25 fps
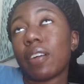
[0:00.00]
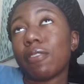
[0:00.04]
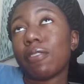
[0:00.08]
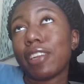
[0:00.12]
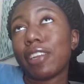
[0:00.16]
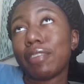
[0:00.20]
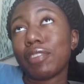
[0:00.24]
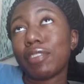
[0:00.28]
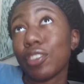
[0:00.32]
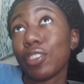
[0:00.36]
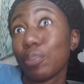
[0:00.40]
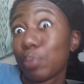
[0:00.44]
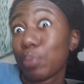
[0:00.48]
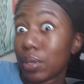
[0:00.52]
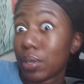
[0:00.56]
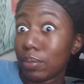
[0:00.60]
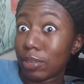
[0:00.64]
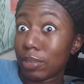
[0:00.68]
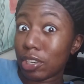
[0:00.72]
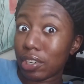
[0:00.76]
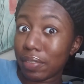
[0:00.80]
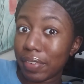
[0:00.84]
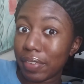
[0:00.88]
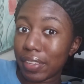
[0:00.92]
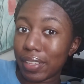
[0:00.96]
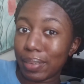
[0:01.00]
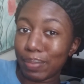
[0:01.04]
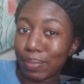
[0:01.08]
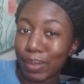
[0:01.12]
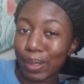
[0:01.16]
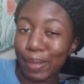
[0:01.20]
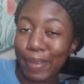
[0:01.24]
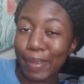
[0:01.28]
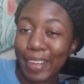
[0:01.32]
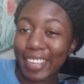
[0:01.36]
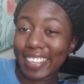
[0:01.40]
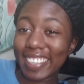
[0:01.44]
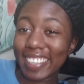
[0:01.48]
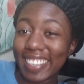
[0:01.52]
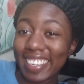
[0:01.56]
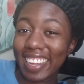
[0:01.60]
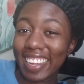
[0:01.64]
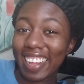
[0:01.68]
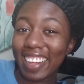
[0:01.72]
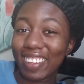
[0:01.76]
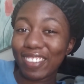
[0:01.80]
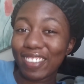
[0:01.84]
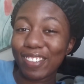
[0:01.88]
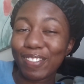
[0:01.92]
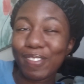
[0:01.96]
and I have to do pretty much everything by
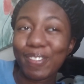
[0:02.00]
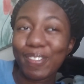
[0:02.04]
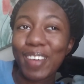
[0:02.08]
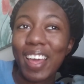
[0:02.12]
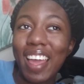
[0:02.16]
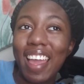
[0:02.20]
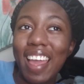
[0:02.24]
myself.